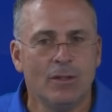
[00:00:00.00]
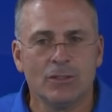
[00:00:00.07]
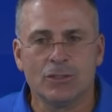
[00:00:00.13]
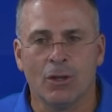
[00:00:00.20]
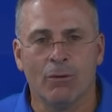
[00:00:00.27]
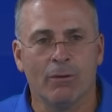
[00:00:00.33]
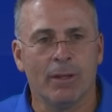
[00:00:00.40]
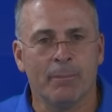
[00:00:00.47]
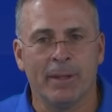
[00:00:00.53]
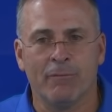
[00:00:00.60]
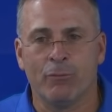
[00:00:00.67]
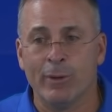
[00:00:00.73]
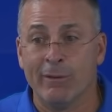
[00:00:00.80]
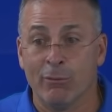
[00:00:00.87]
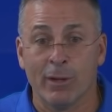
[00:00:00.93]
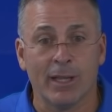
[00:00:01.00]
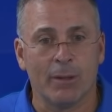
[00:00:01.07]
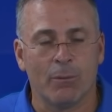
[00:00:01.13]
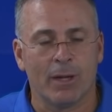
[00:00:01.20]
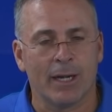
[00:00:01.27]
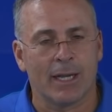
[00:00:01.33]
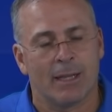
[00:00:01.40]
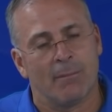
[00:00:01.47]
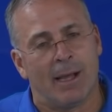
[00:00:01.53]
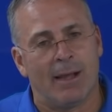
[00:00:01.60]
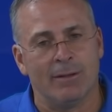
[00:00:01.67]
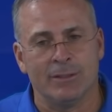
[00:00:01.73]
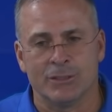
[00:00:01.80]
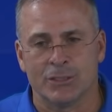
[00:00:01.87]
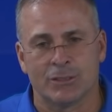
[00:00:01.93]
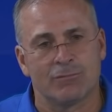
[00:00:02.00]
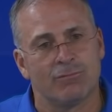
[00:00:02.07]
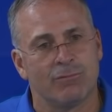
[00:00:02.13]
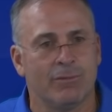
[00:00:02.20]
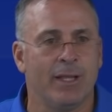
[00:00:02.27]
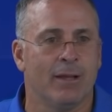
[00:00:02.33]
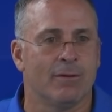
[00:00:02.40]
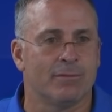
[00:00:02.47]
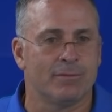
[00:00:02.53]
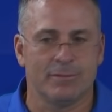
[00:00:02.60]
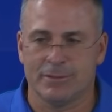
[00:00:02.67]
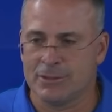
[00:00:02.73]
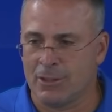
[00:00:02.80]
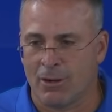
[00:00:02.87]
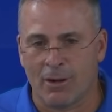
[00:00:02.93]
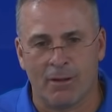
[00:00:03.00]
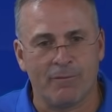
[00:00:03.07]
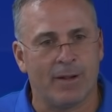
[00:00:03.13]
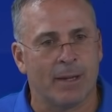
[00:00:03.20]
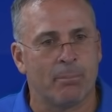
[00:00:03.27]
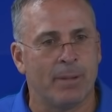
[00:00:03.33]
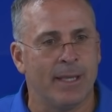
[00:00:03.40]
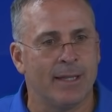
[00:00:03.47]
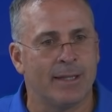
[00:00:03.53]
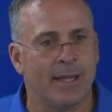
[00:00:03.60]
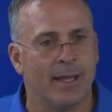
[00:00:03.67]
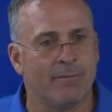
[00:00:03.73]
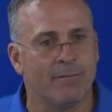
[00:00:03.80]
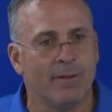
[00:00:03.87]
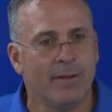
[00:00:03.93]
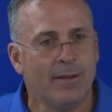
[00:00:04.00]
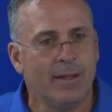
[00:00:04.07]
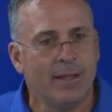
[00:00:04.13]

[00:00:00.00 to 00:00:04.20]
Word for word: So I mean, if we really wanted to come out and just you know start off on a P and ten